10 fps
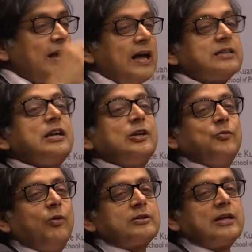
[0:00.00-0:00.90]
I'll tell you
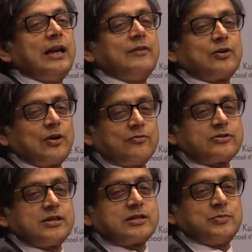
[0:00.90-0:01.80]
what, I'll have a
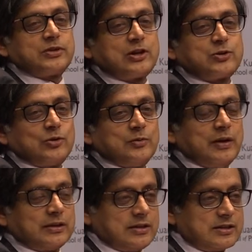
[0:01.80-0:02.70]
conversation with Kishore
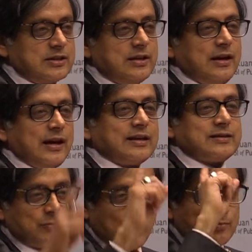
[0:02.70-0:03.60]
about this. And
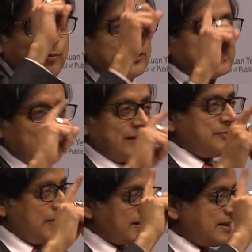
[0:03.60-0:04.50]
at one point, I
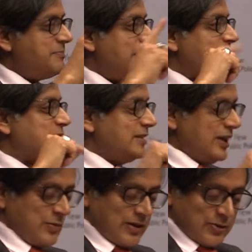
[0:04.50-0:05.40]
might come back to the
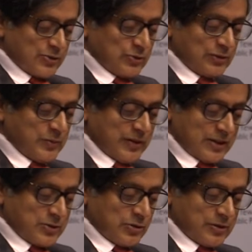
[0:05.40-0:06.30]
Lee Kuan Yew School and we
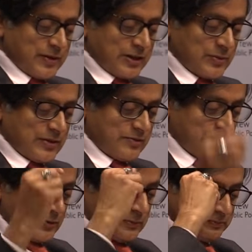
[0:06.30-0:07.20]
can talk about U N
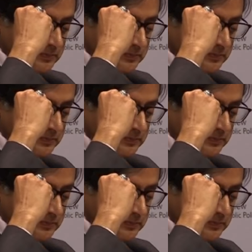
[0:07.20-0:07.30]
reform.